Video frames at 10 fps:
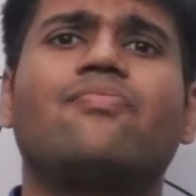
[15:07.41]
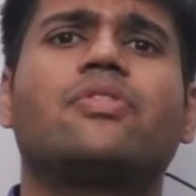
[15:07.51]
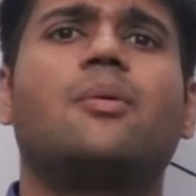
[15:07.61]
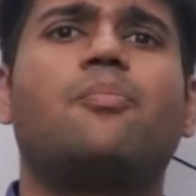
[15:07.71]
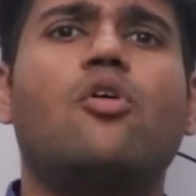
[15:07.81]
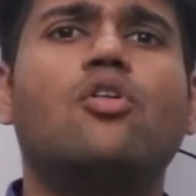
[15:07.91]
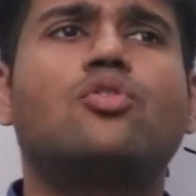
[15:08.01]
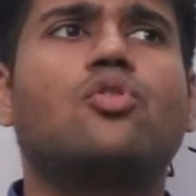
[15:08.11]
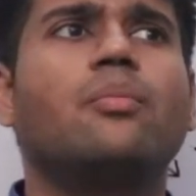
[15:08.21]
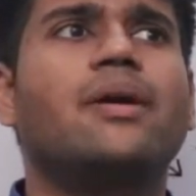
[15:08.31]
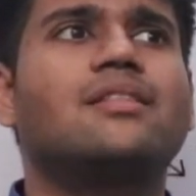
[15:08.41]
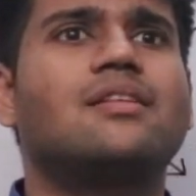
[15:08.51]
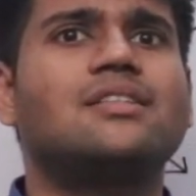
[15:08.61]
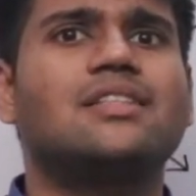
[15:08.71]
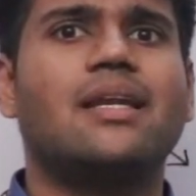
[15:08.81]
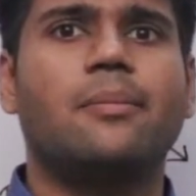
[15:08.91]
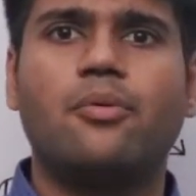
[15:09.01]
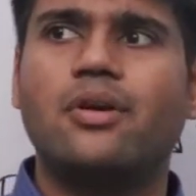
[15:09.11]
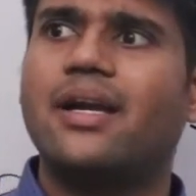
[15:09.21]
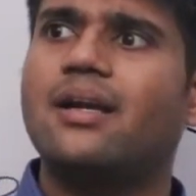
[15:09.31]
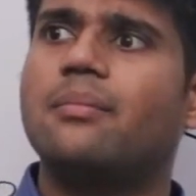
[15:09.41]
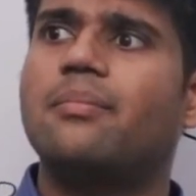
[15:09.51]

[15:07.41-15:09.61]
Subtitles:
The both two methods are important,